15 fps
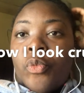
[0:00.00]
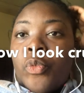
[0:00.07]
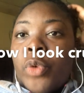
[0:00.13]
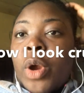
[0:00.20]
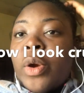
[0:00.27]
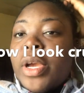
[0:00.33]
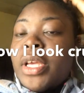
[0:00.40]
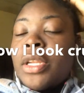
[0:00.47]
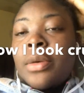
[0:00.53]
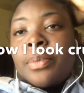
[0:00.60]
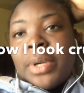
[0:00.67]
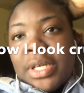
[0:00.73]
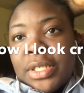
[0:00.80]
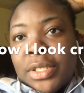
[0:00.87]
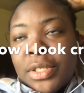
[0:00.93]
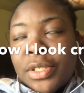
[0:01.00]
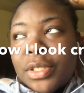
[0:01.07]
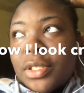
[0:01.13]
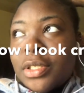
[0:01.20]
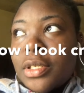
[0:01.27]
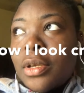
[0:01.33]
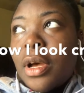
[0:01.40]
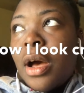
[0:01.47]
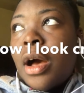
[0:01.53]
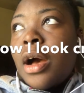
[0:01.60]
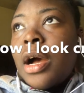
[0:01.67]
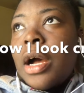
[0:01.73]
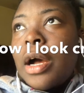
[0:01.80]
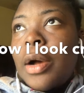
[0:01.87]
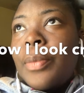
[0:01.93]
We were in a bus,
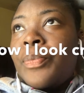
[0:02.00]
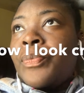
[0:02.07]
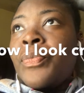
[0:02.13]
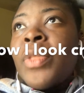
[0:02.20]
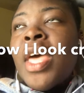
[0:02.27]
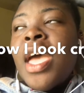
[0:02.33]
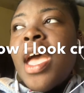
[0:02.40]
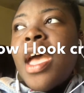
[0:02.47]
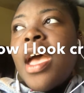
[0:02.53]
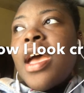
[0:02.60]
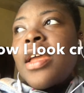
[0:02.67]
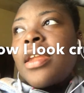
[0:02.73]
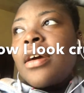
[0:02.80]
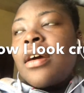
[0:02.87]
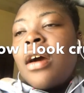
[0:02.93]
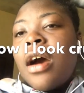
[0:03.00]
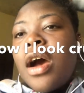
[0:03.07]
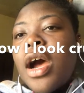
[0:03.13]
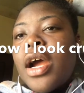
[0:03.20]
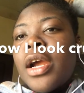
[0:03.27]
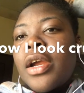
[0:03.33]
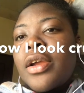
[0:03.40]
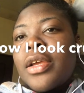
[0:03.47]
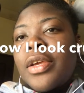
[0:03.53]
and a car